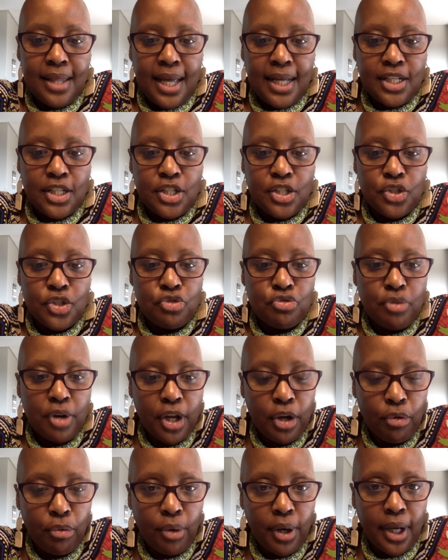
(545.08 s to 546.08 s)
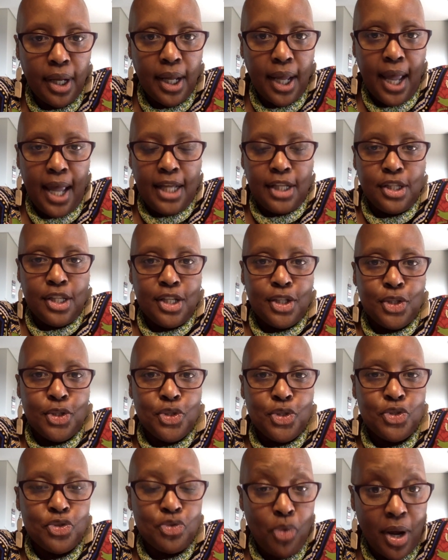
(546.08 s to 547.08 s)
that triggering and the
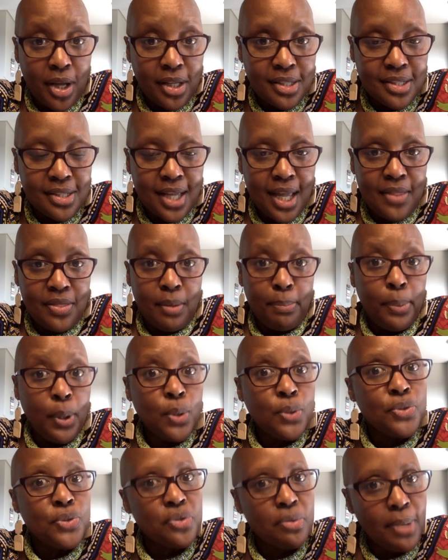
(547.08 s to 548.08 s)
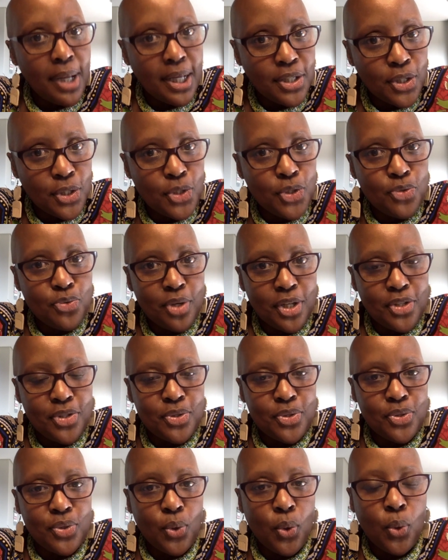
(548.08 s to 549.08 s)
stress and the post-traumatic stress
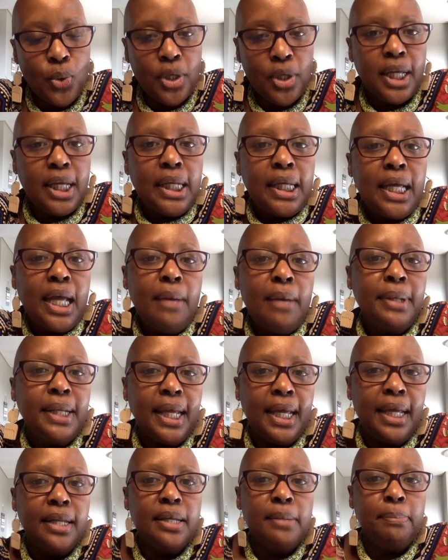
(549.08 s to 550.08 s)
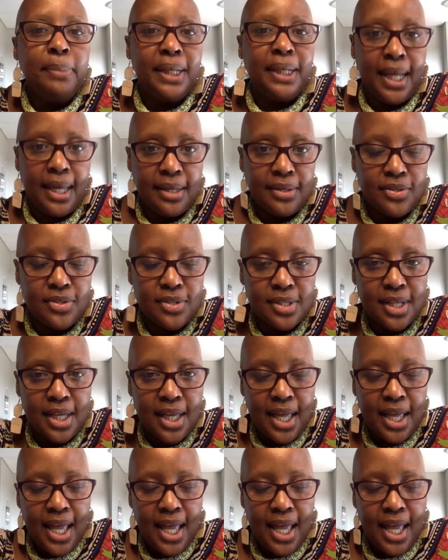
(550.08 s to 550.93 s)
disorder can come at any place.